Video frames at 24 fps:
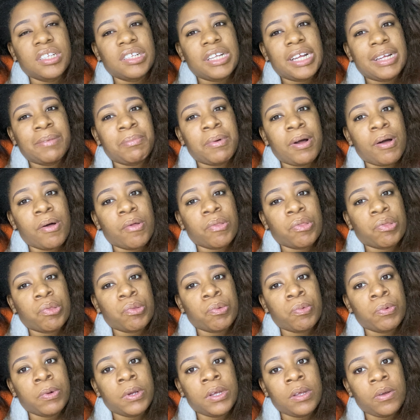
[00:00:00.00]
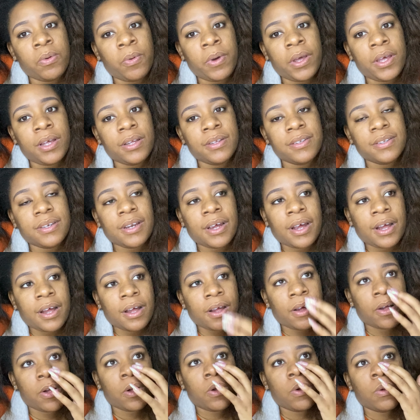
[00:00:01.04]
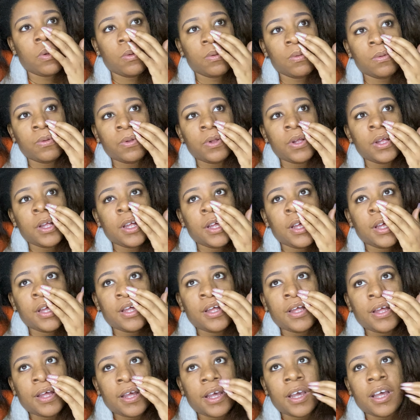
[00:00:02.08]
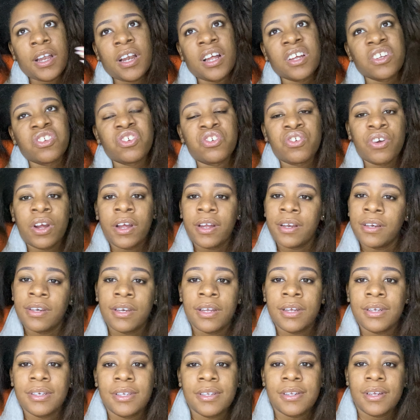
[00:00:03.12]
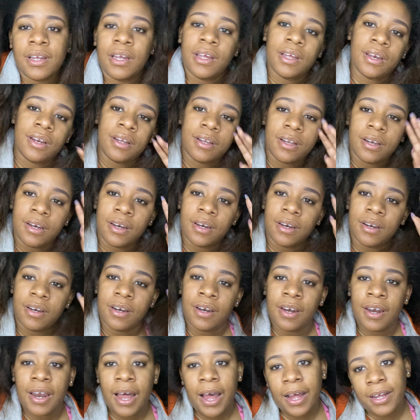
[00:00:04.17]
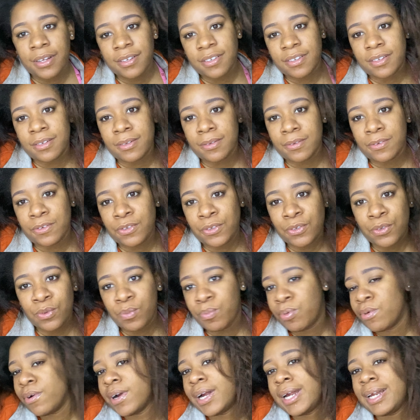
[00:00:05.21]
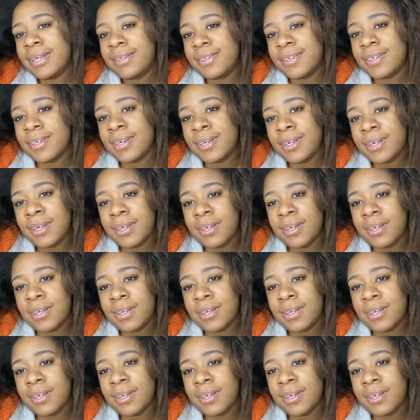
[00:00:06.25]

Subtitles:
about 3 weeks now, and I straightened it to get a nice 2 braids in